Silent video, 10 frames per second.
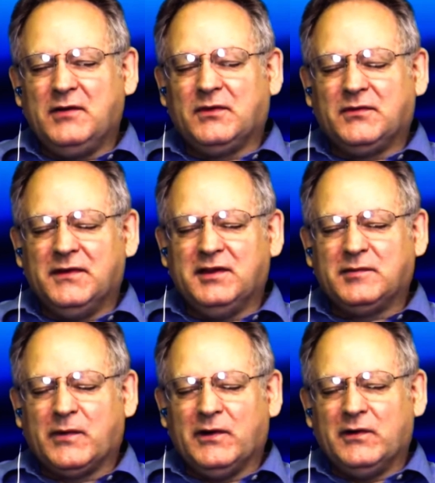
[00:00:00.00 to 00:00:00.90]
grateful for
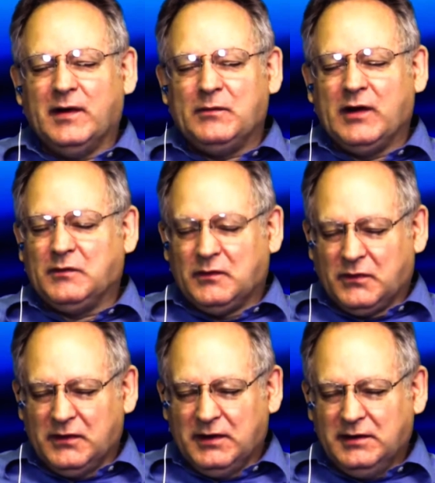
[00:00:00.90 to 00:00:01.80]
this program.
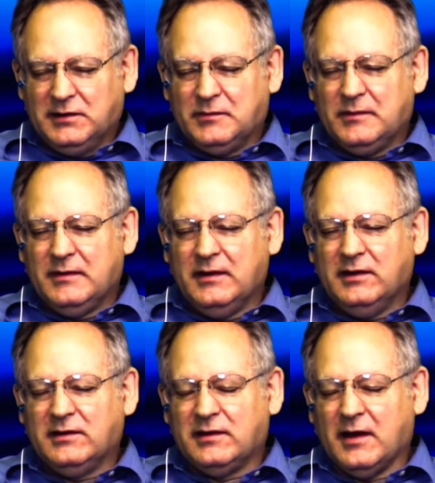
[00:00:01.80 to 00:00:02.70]
Grateful for these
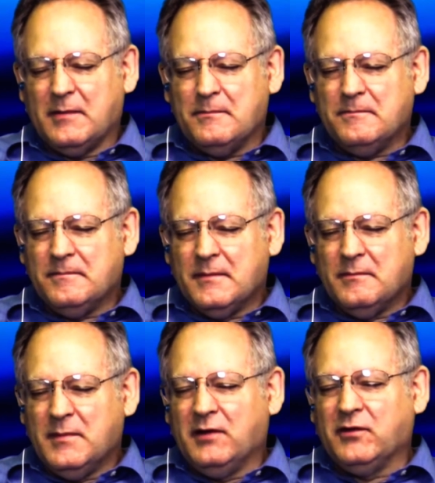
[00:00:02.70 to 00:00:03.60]

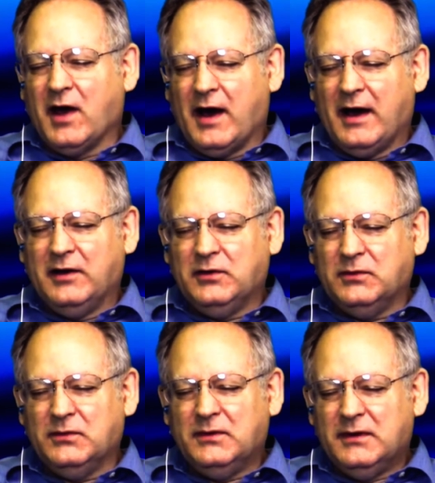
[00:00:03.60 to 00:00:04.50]
men of God
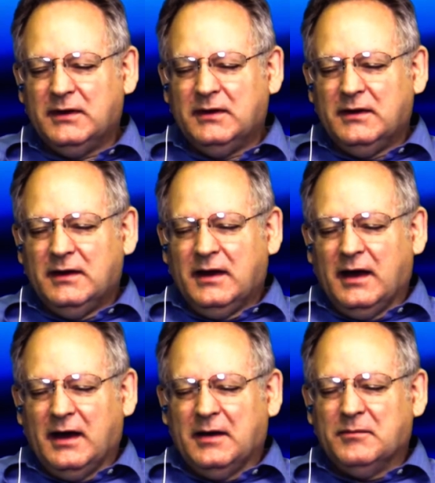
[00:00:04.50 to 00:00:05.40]
who
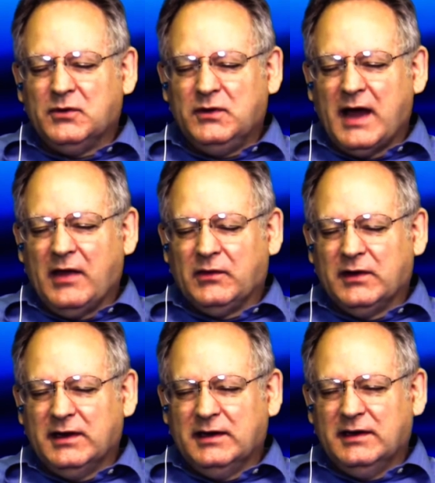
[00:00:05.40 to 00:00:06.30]

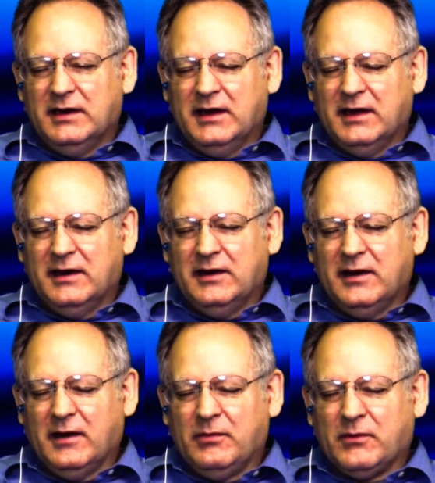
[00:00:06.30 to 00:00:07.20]
gather in
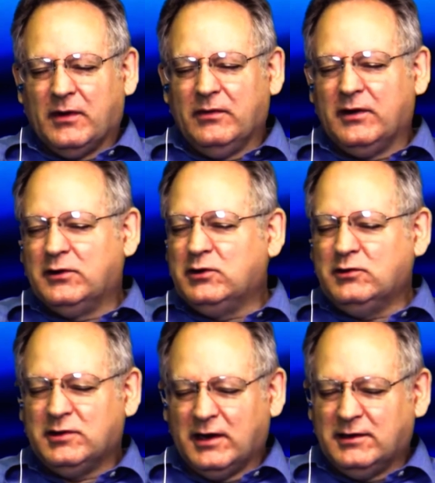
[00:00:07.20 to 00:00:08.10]
and throw their
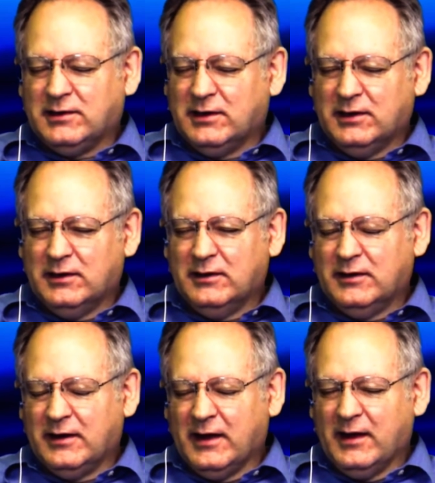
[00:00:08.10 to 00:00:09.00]
two cents
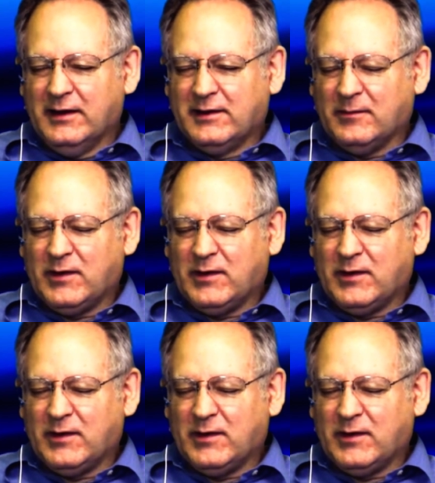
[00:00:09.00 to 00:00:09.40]
in and